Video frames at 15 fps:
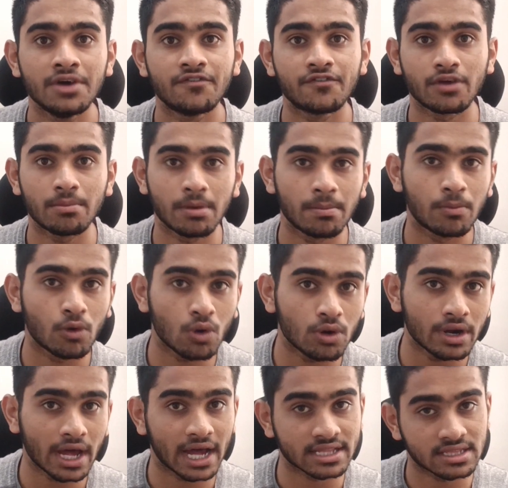from a
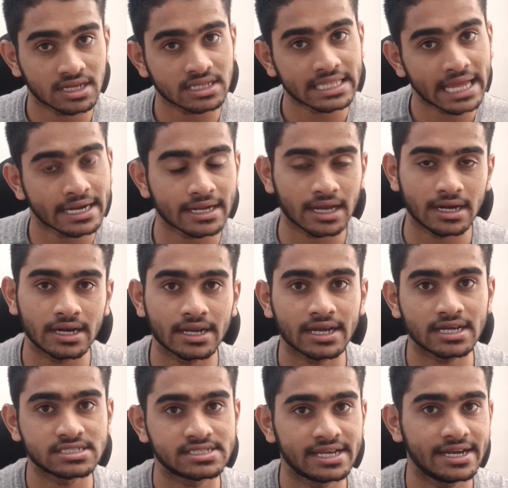board other than
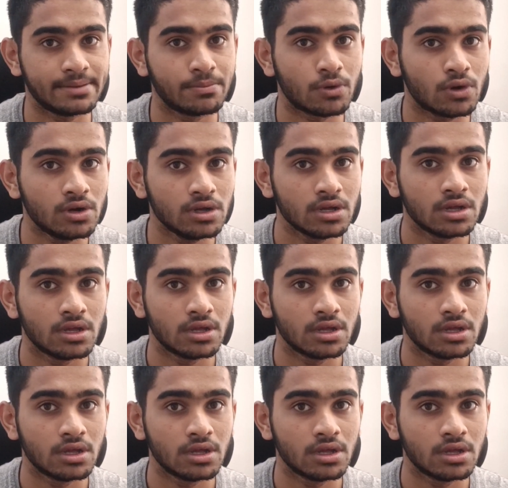Karnataka State Board,